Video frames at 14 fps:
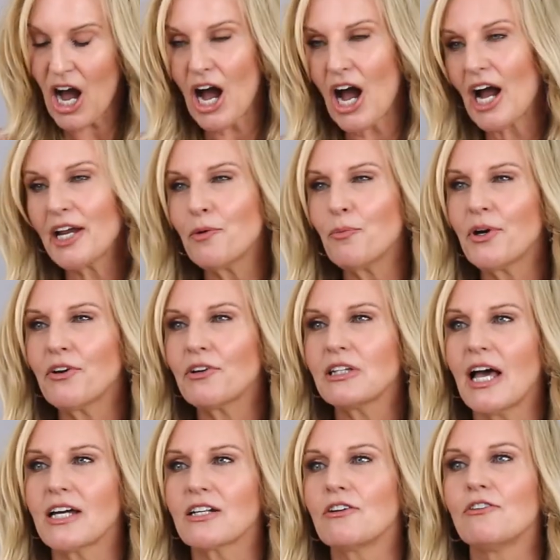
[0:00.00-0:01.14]
I wear a
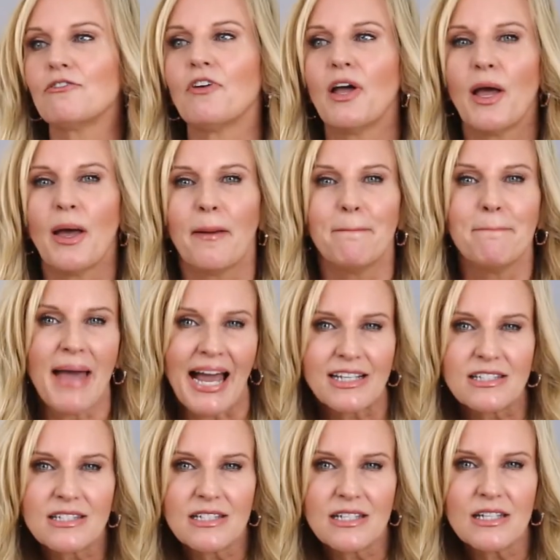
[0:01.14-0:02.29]
lot of
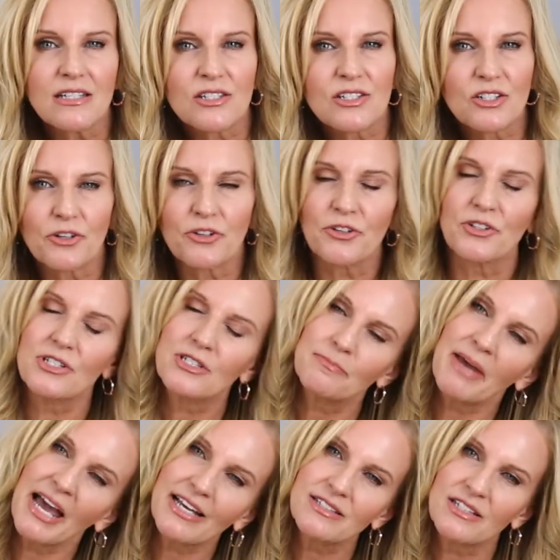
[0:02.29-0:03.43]
maxi skirts,
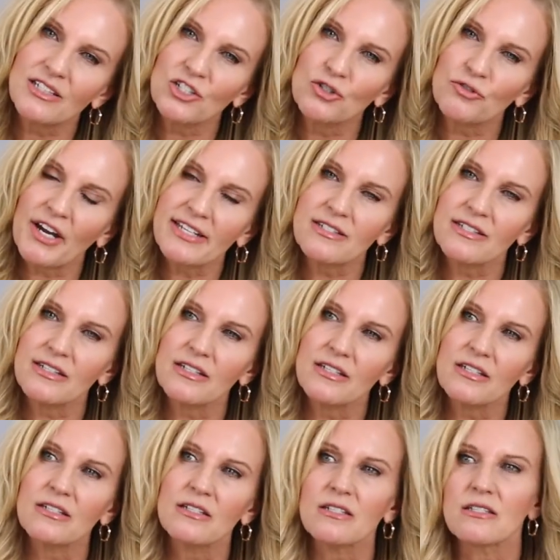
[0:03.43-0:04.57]
maxi
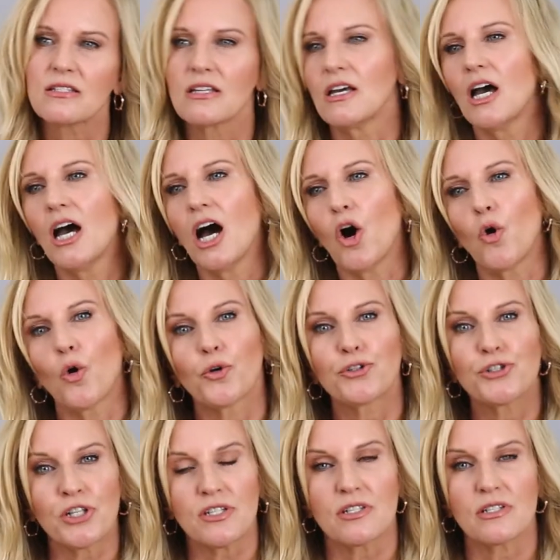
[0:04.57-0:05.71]
dresses, or
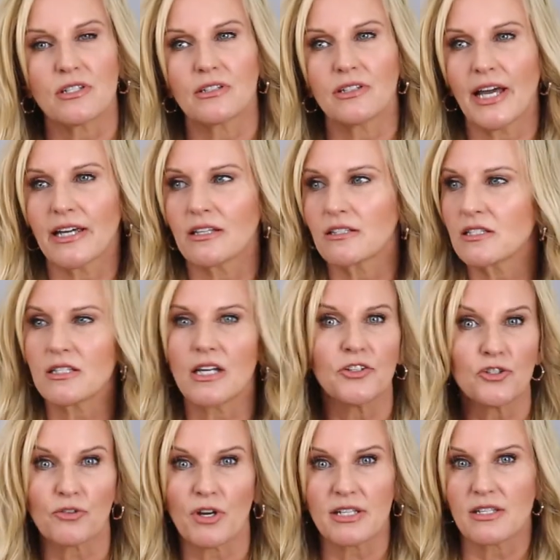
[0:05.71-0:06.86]
just like
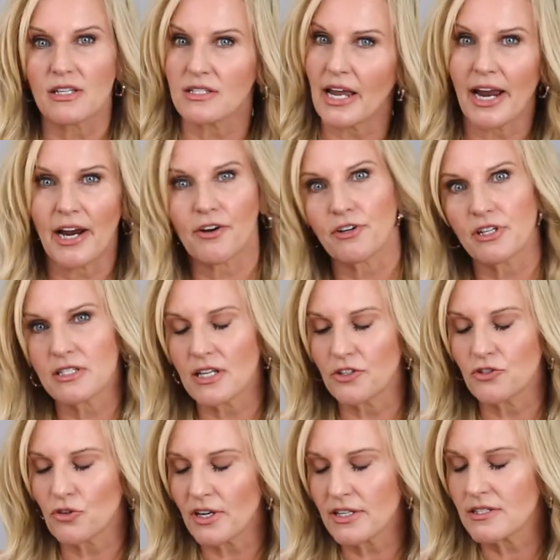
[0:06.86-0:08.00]
sundresses, airy
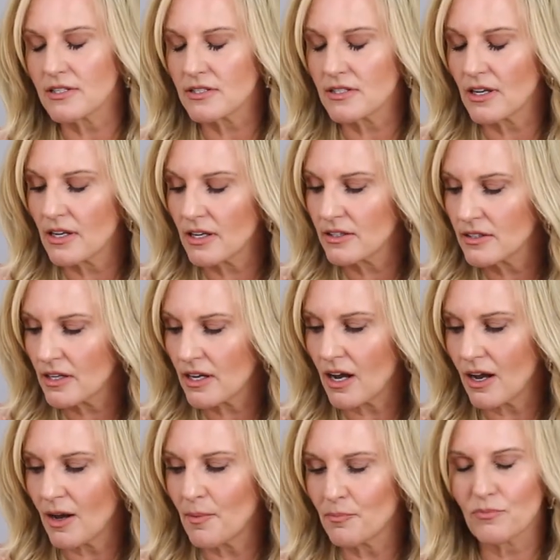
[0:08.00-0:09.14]
sundresses
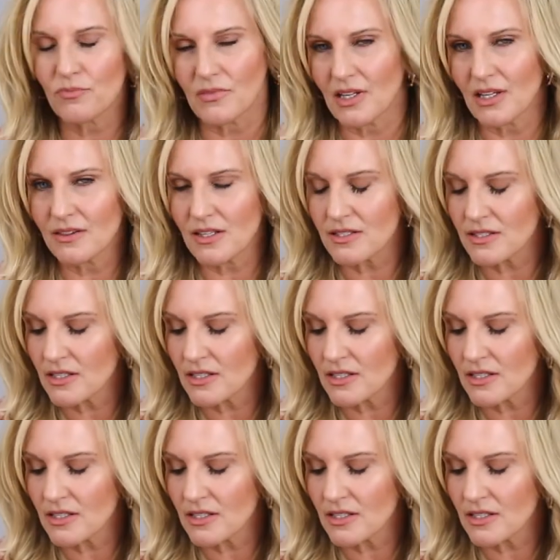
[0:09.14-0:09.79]
in this